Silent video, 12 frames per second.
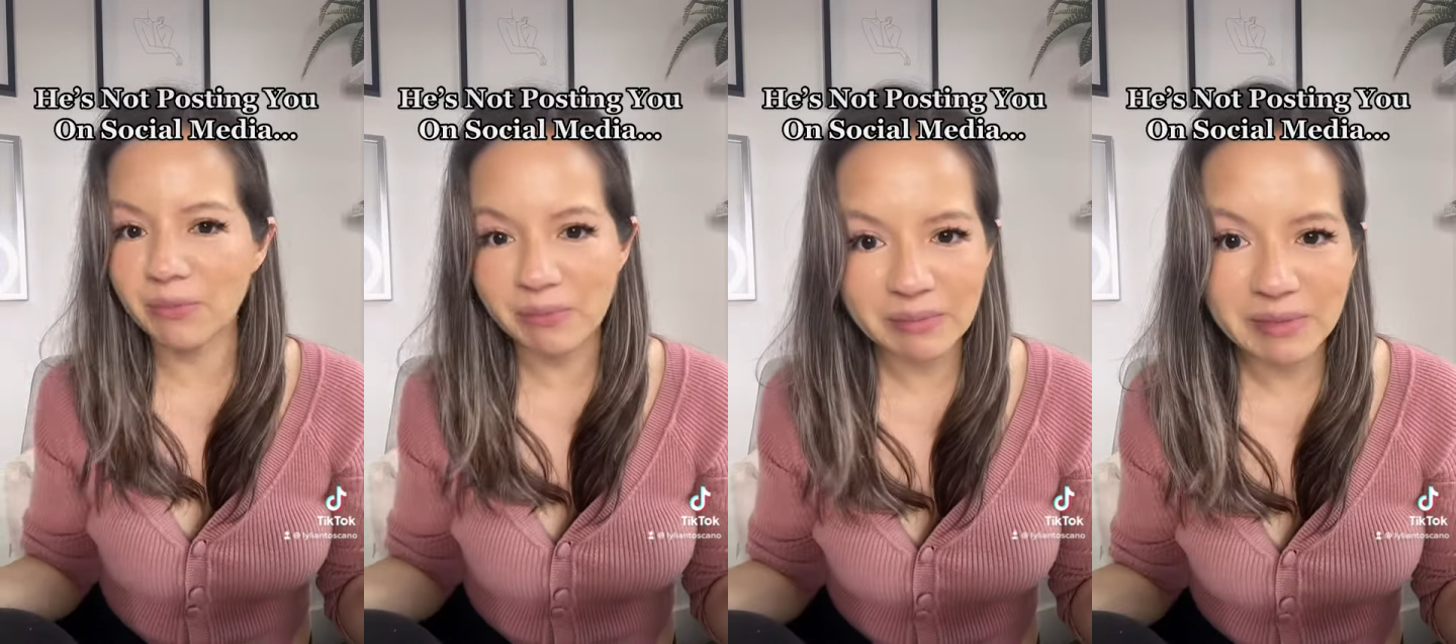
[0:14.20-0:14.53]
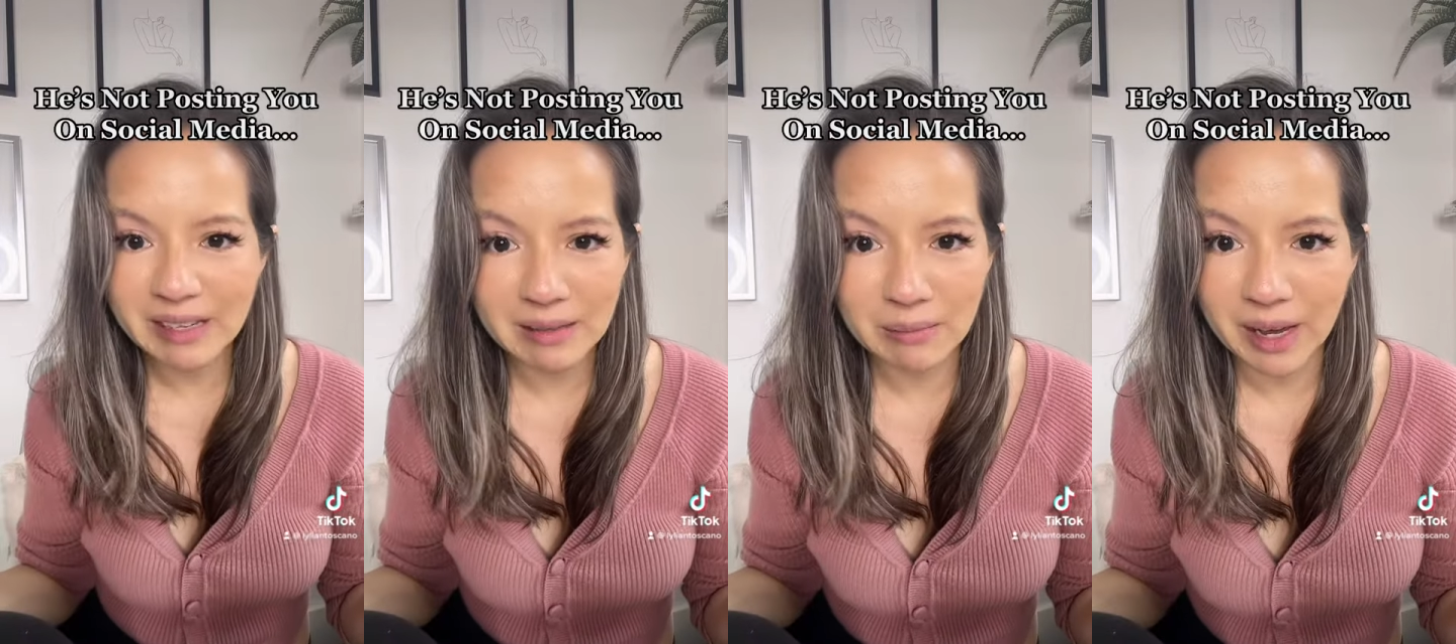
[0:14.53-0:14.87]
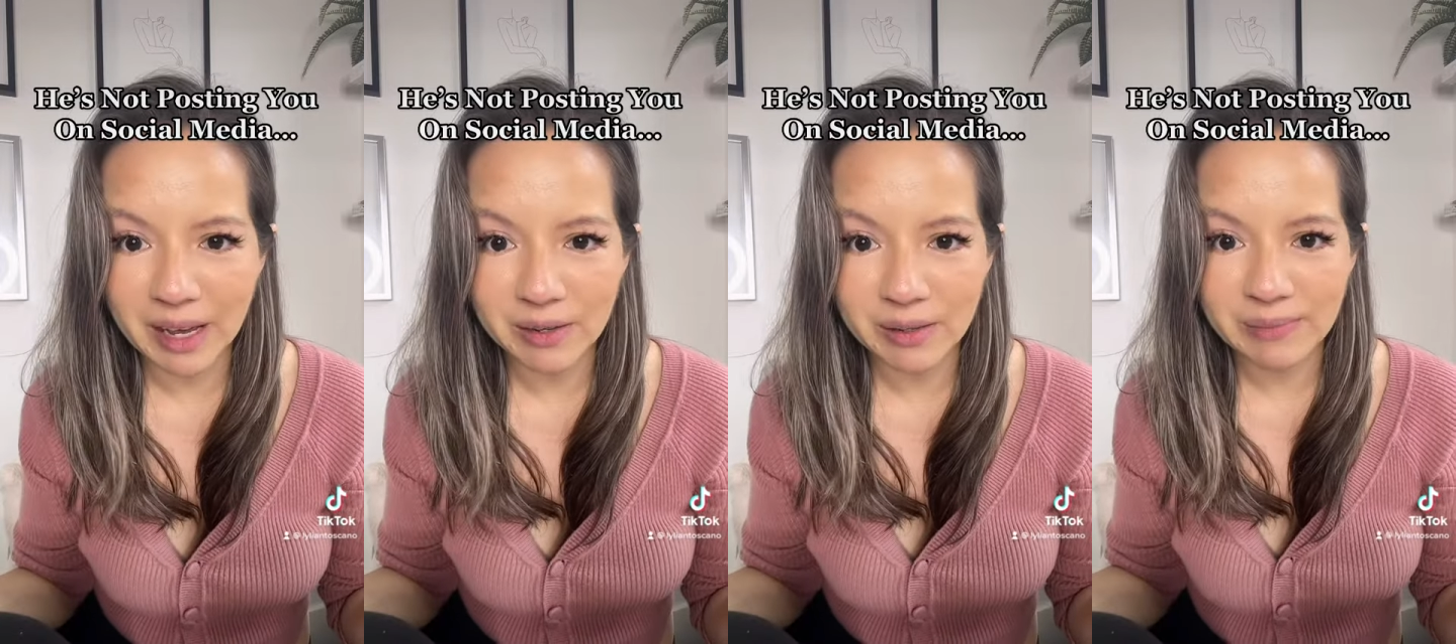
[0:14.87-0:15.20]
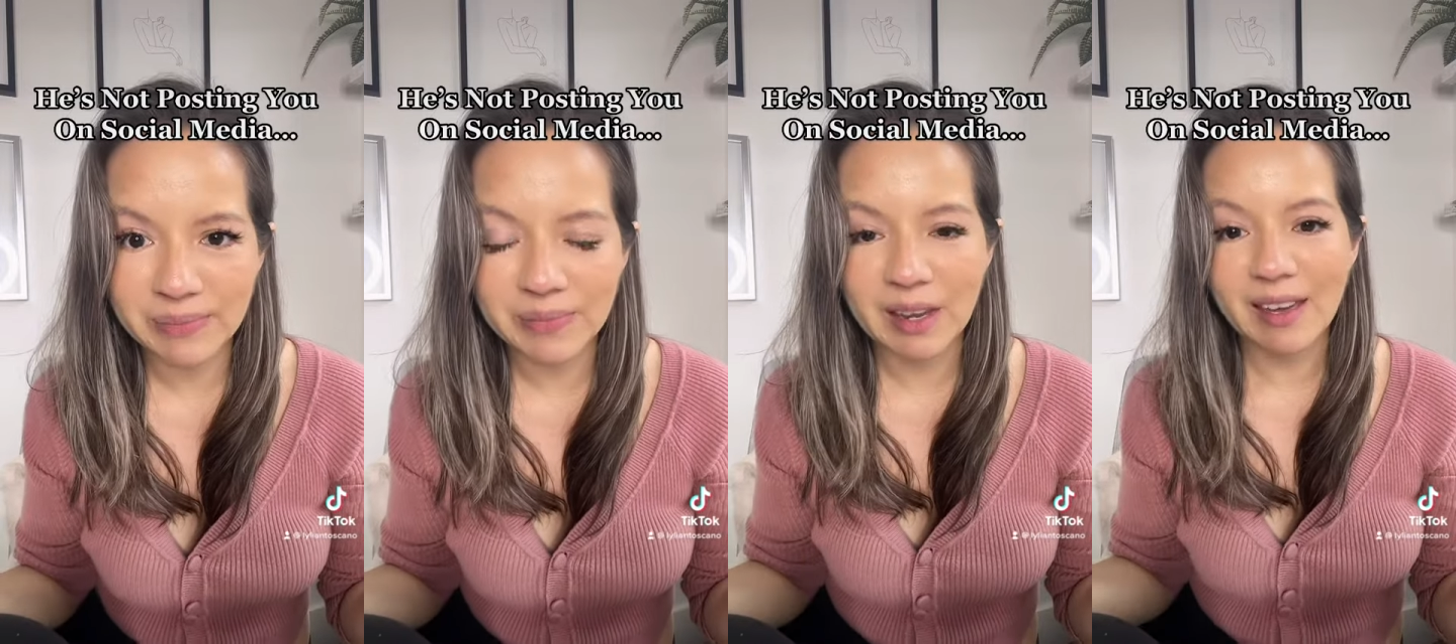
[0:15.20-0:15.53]
Doesn't matter.
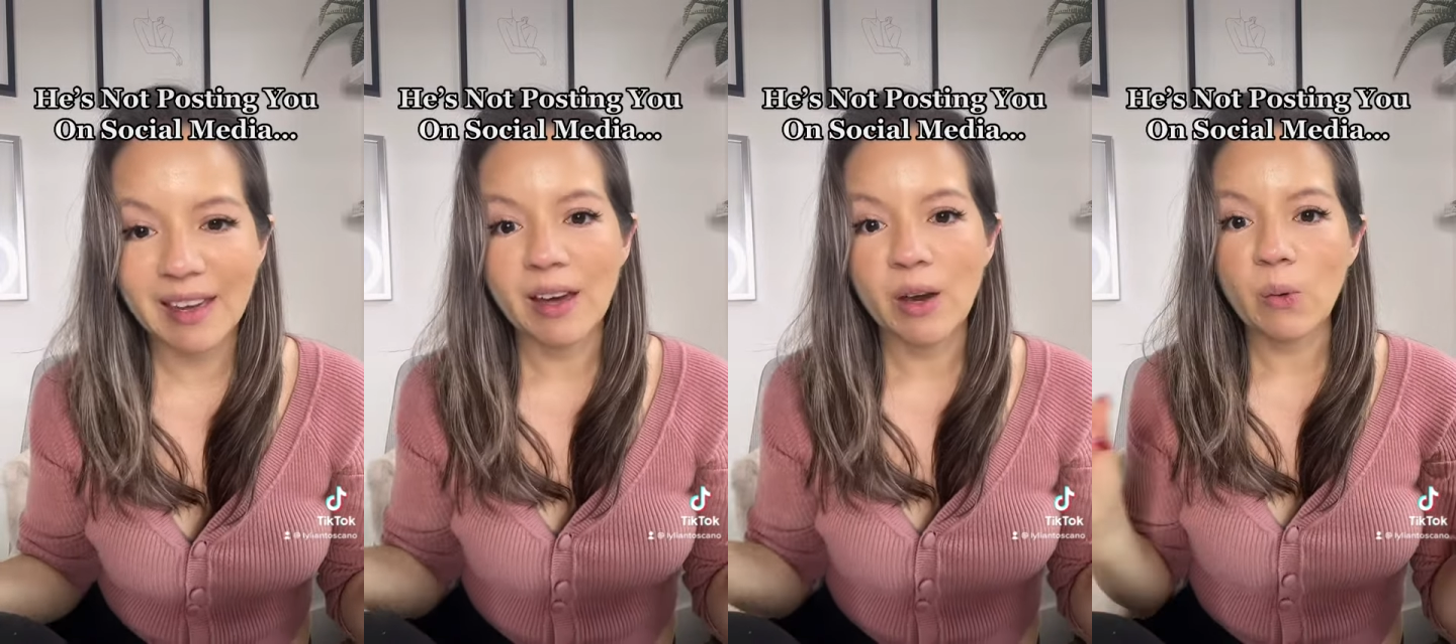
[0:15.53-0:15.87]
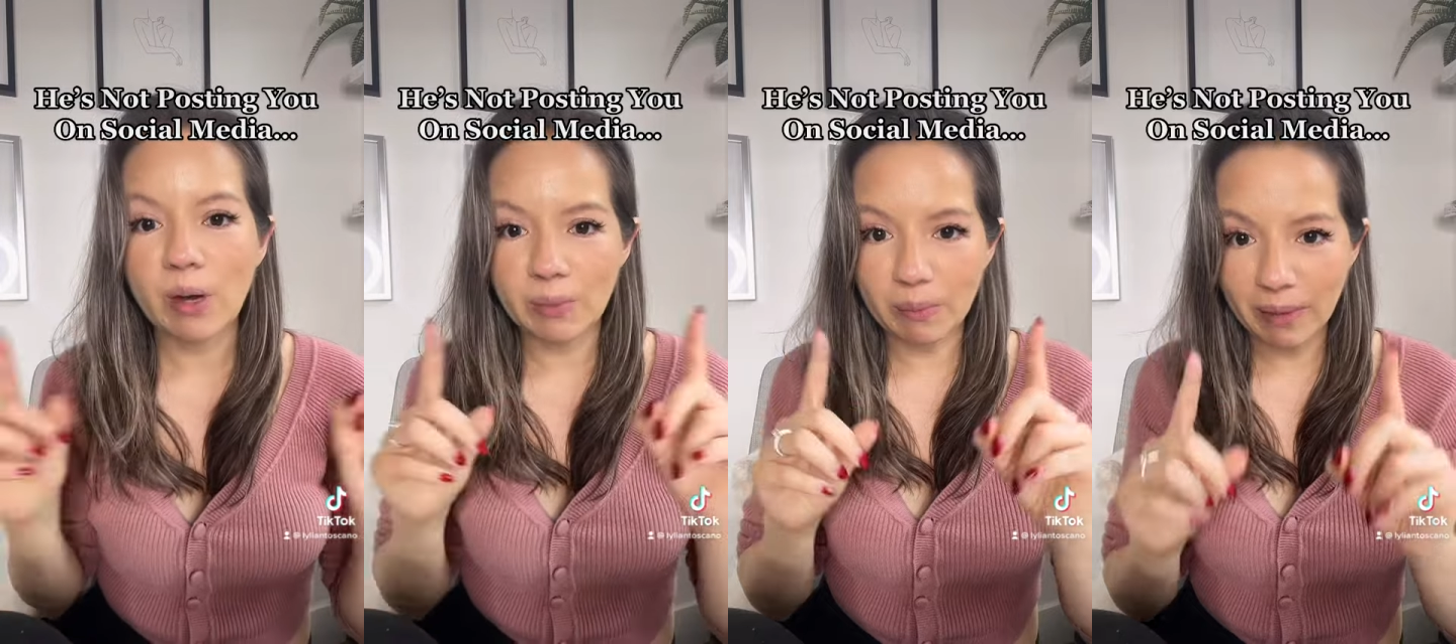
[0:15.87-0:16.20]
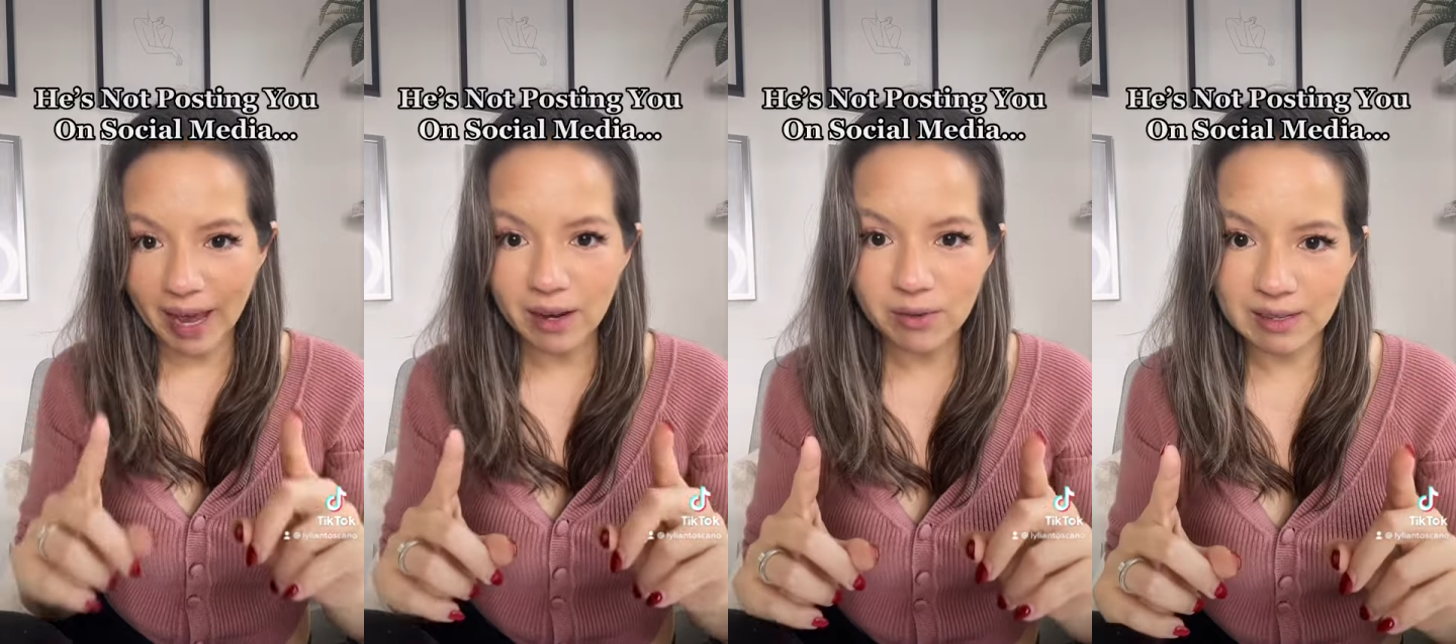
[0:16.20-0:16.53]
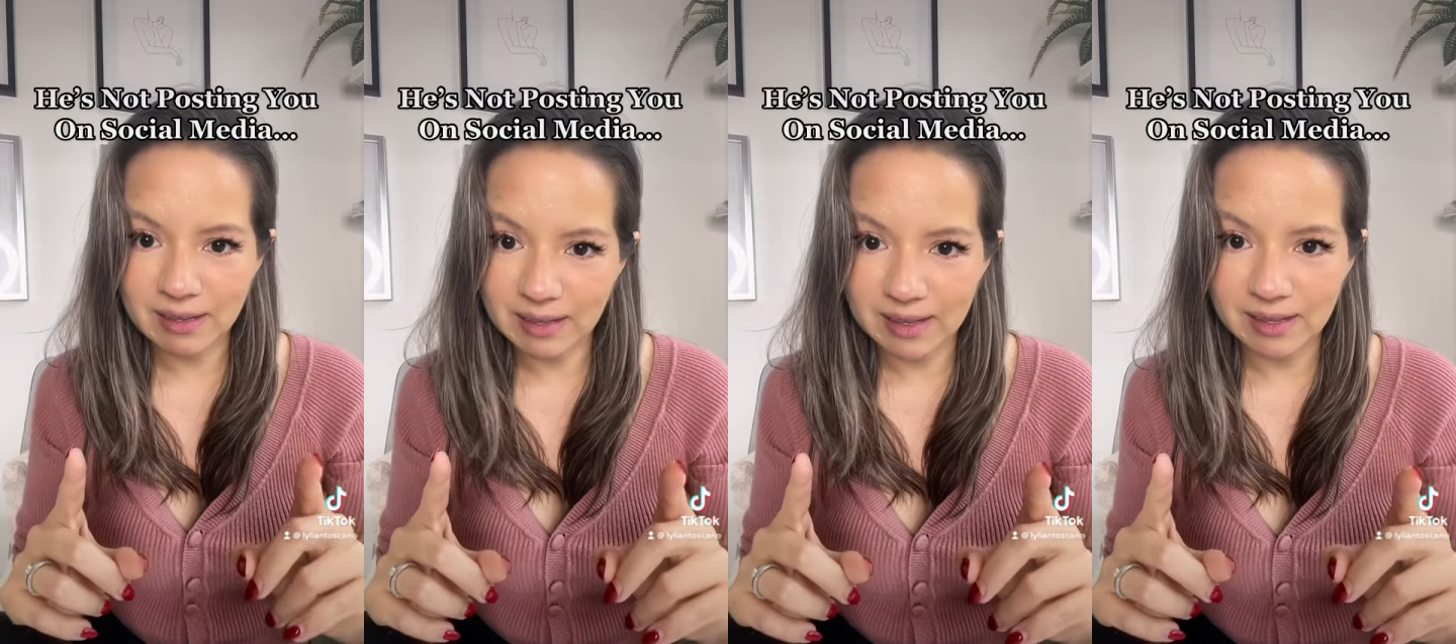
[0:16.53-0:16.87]
What matters
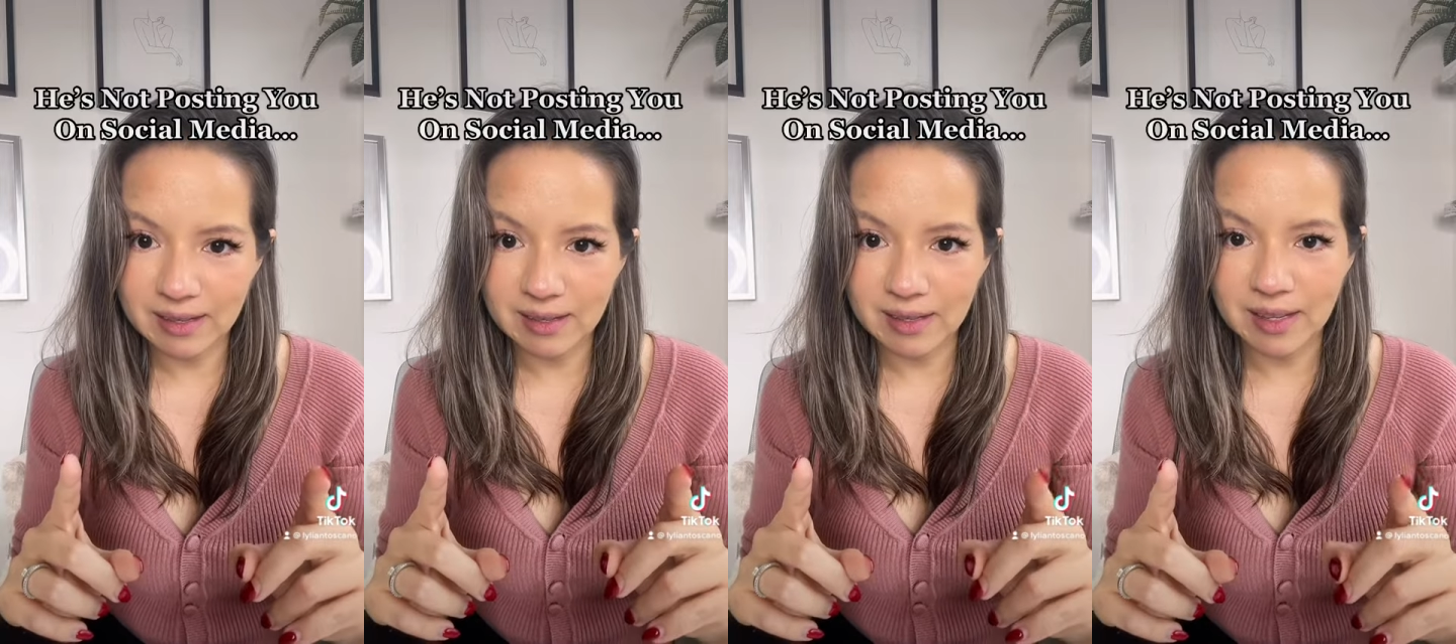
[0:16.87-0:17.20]
is this,